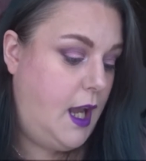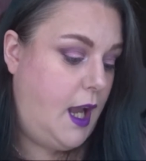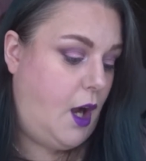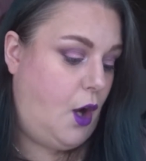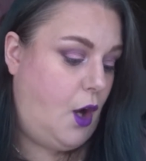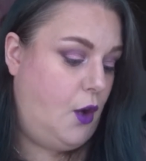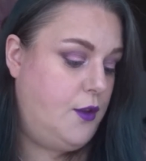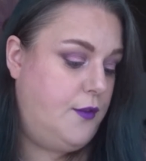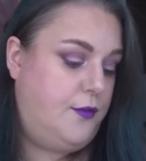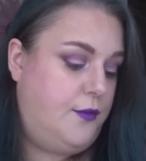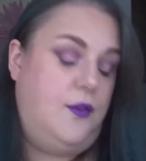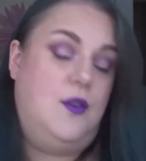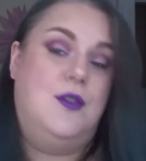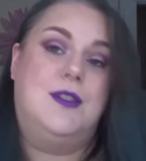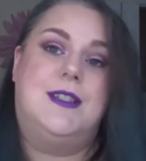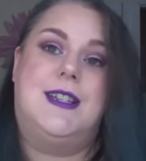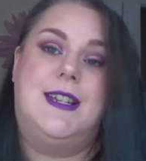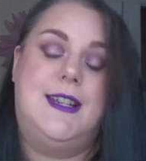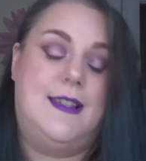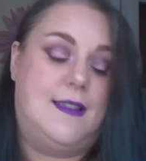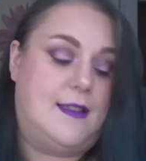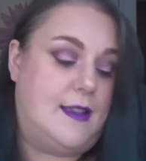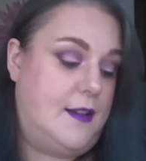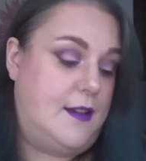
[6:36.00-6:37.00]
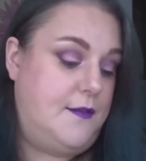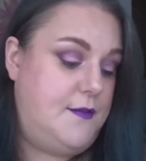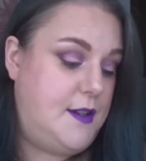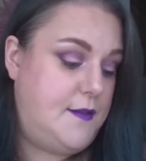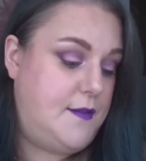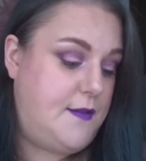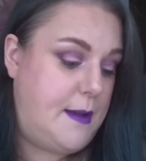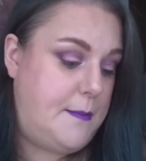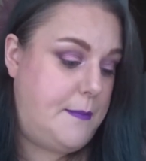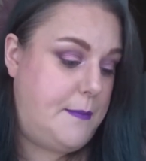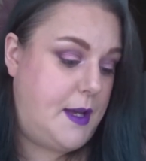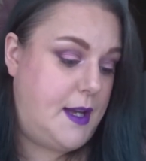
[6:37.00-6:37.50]
On the 40th of
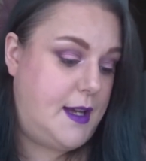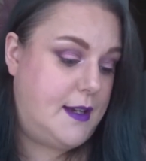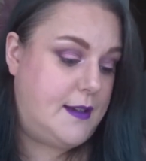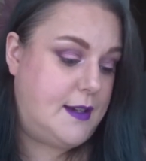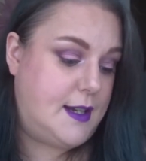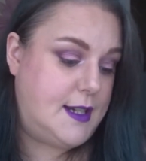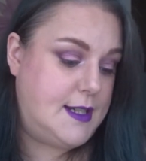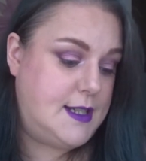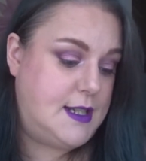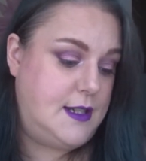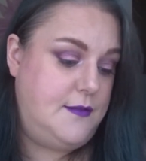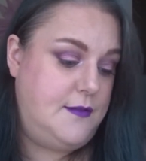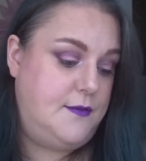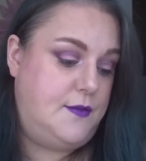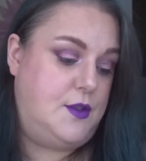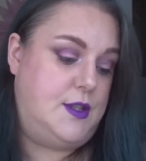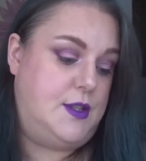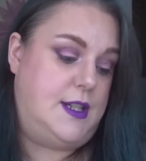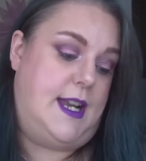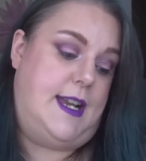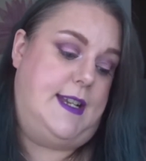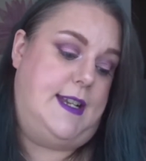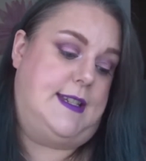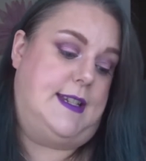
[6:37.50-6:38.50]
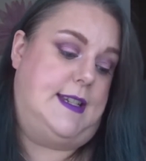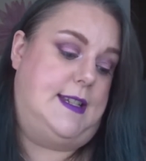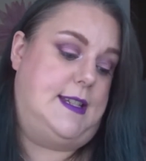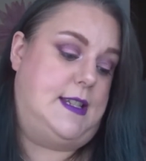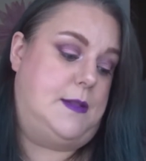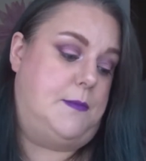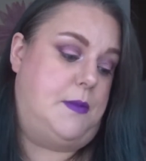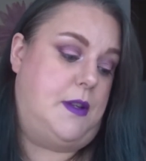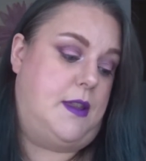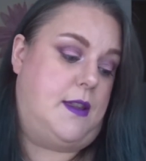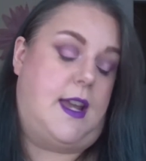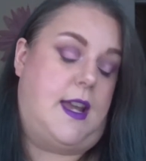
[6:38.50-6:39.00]
November 1948,
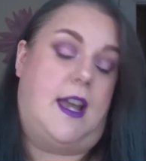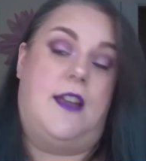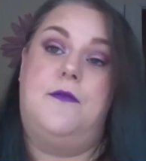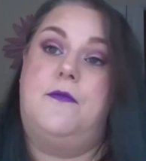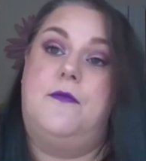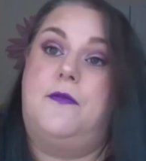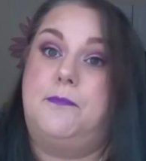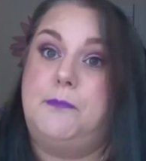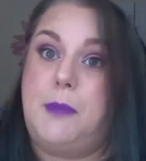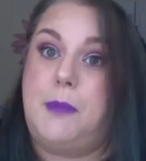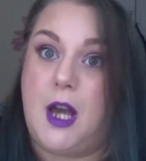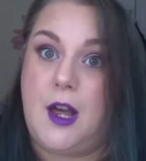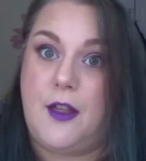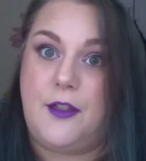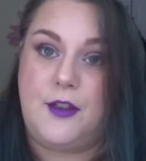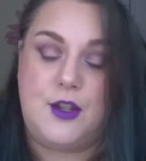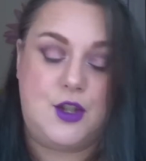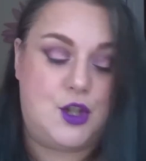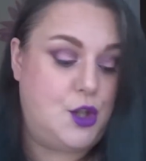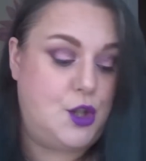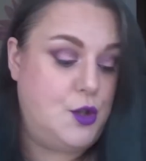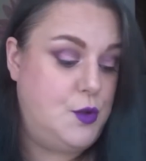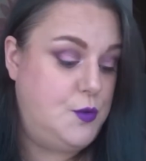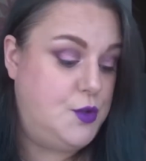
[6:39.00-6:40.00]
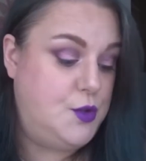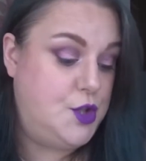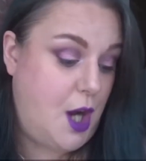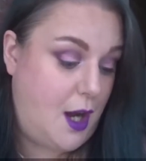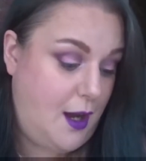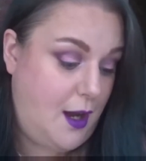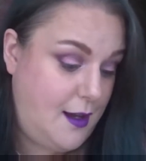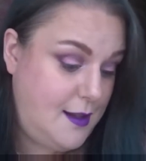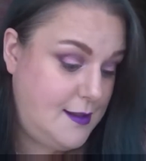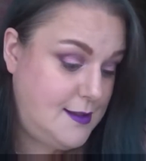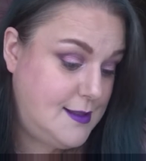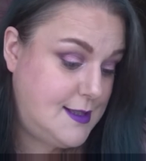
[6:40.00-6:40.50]
Elizabeth gave birth to
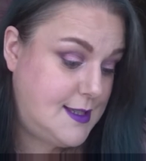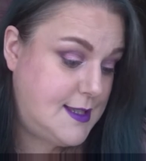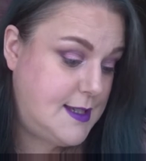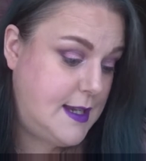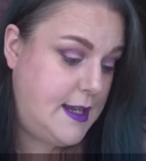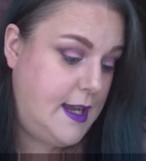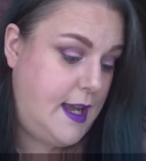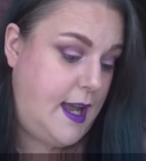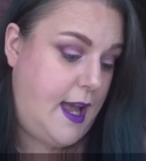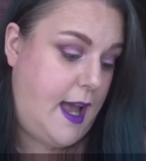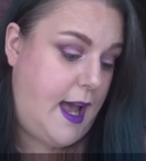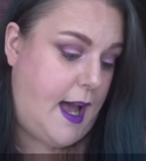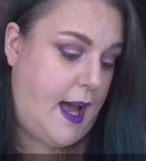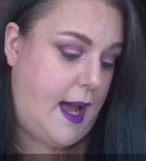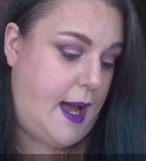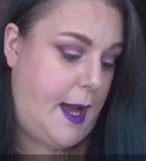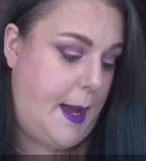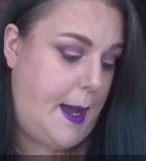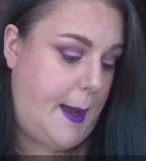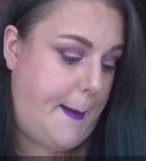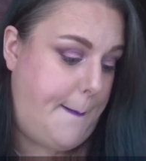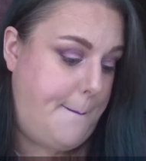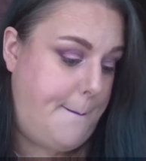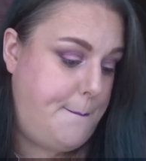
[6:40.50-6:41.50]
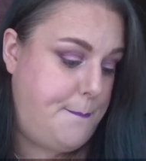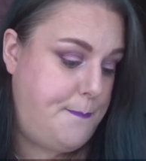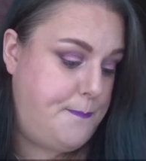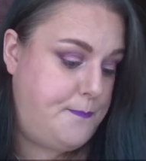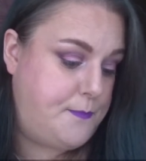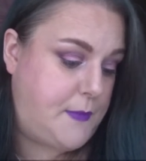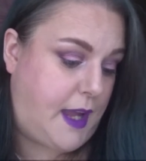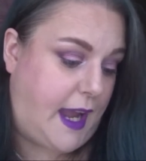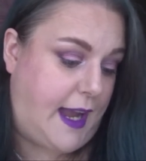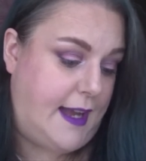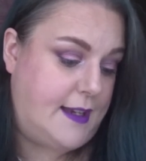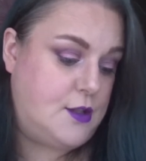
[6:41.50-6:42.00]
Charles, um,
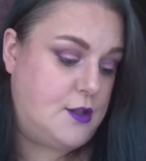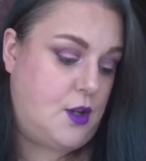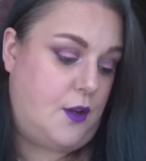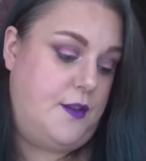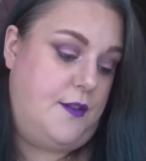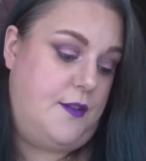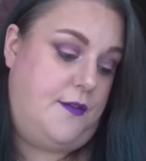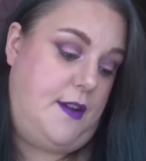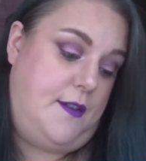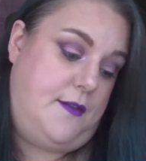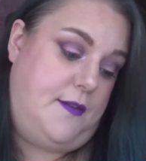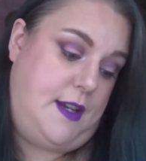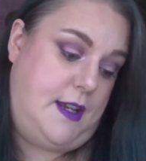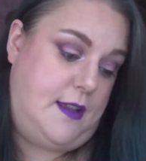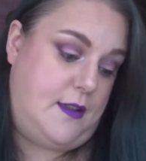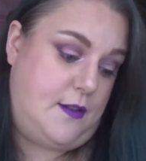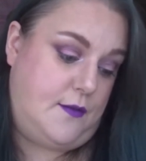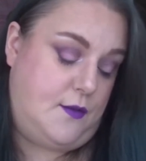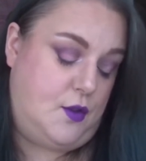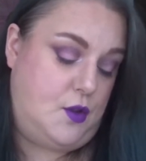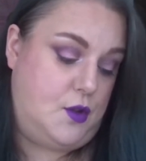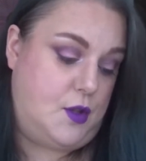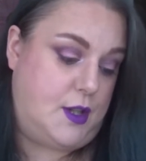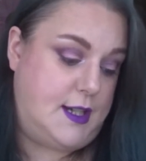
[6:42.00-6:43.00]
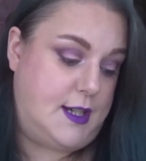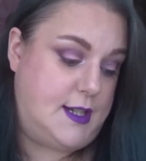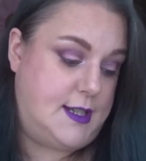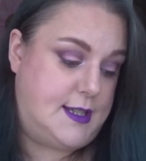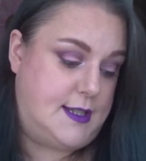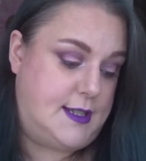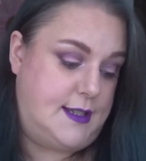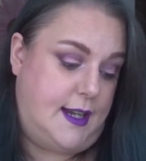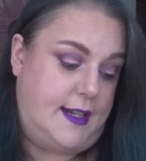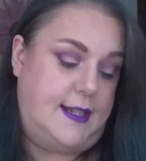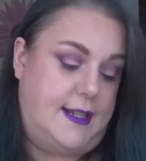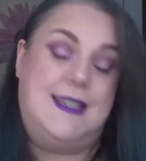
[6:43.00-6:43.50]
and on the 15th of
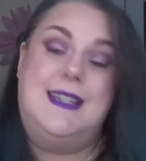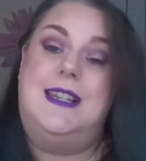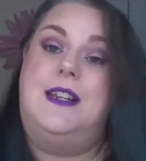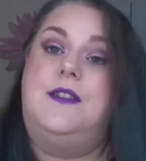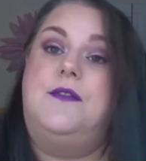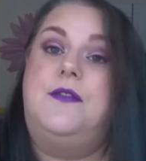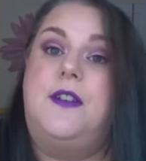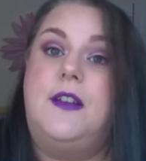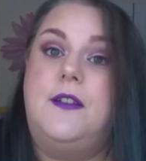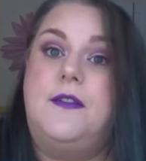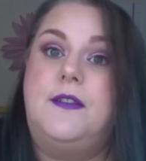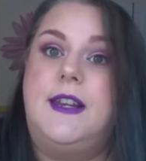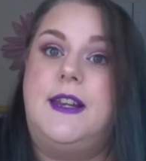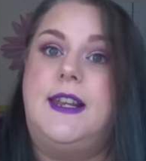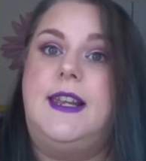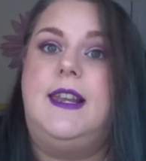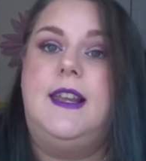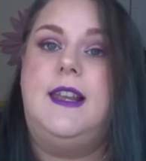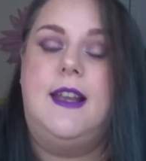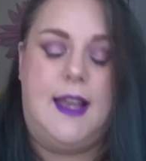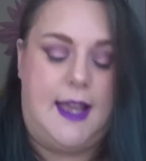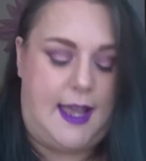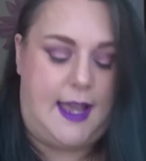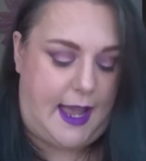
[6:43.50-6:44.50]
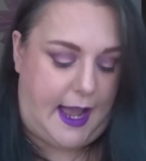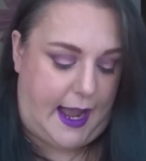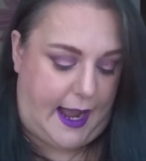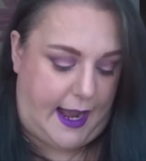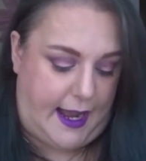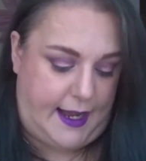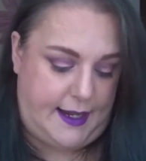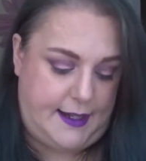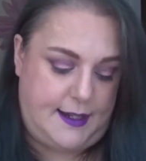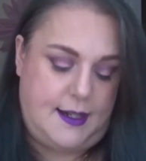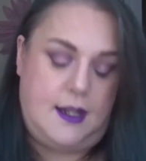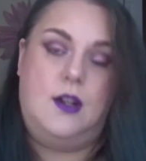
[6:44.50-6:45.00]
August 1950,
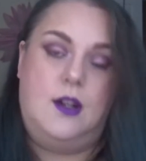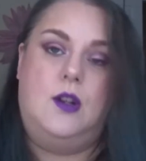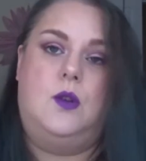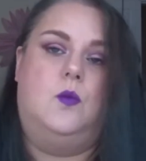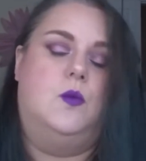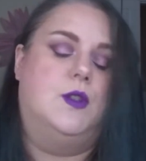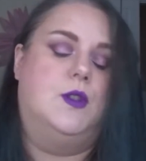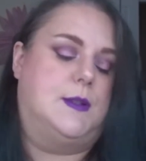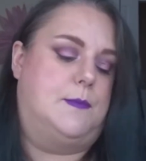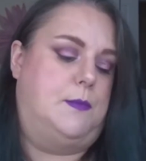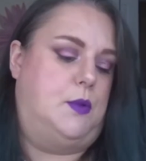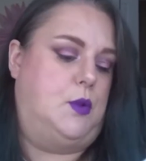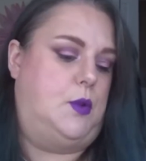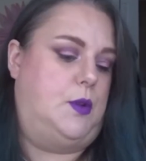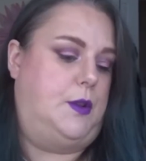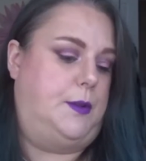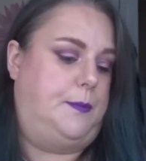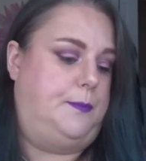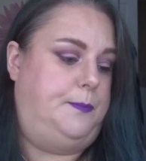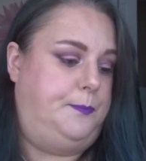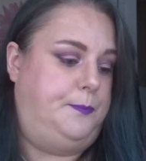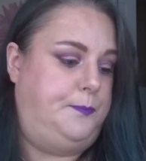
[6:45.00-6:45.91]
Anne was born.